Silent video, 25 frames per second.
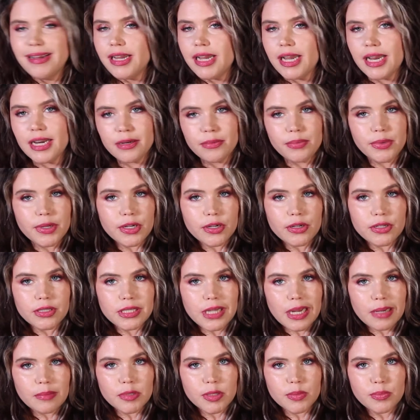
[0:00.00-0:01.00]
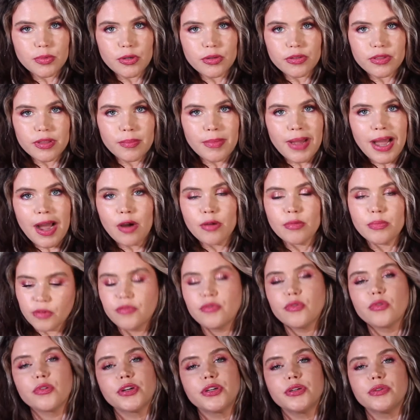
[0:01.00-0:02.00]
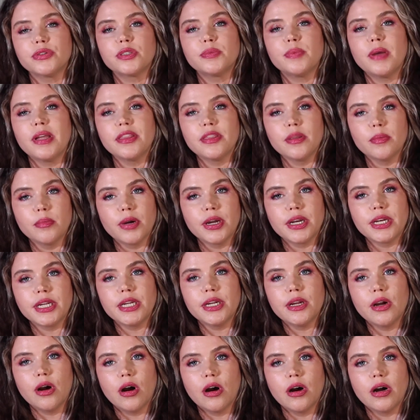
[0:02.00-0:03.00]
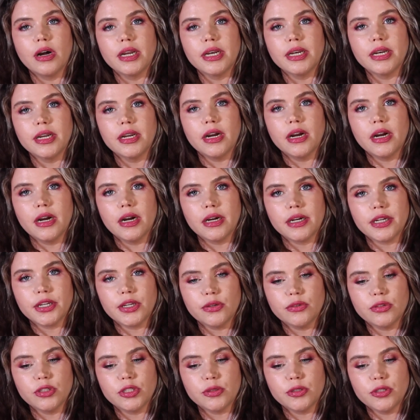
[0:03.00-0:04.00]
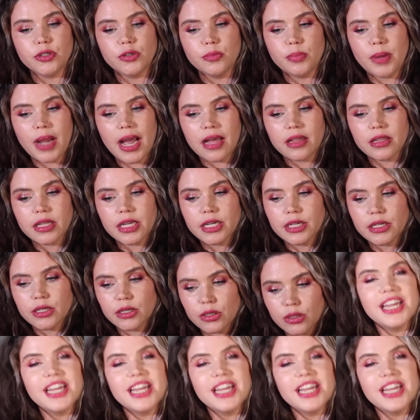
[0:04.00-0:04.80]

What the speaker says: and it'd be a good time to pull them out before you spend the money on a huge new palette.